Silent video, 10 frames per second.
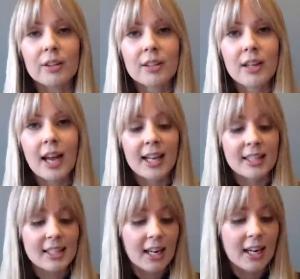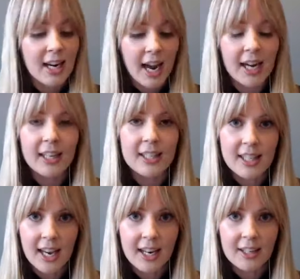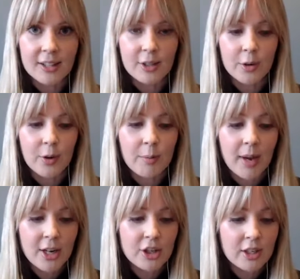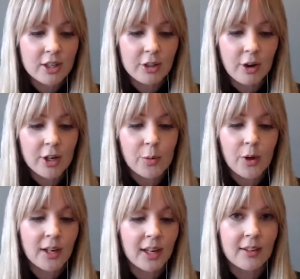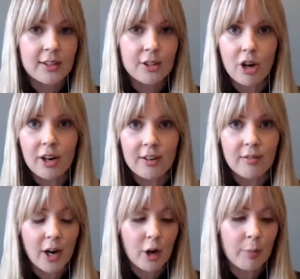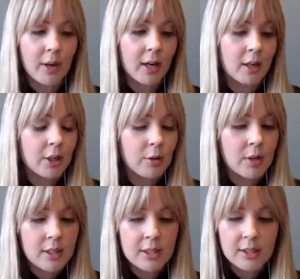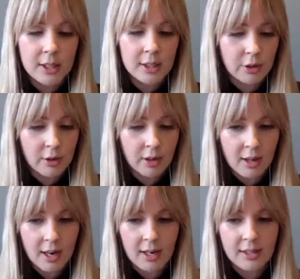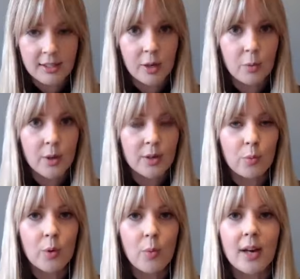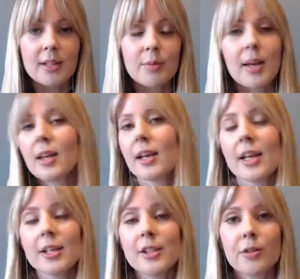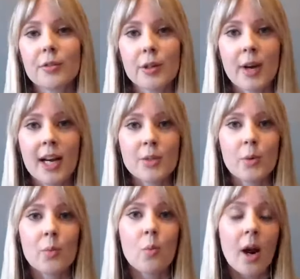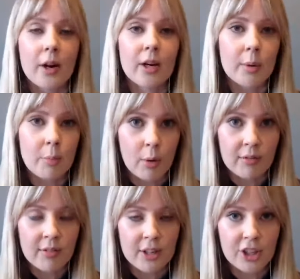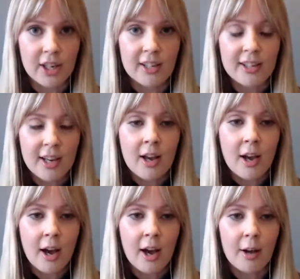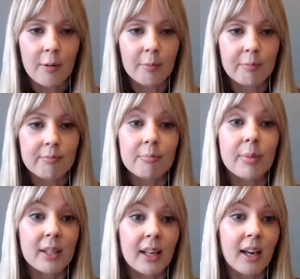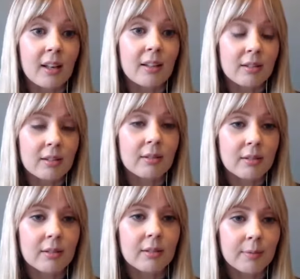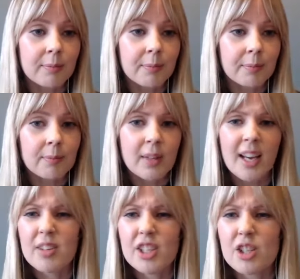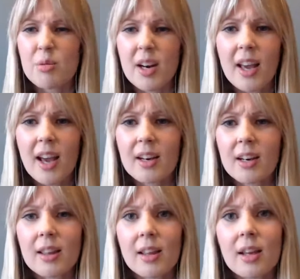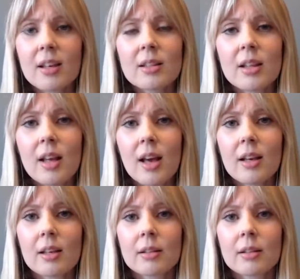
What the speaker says: And it's like night and day. So imagine you're already working in this dark environment. You need to see certain things. Like we want to make it easier for you guys. We want you to be more efficient. But yeah. Kevin, did you want to add anything to that?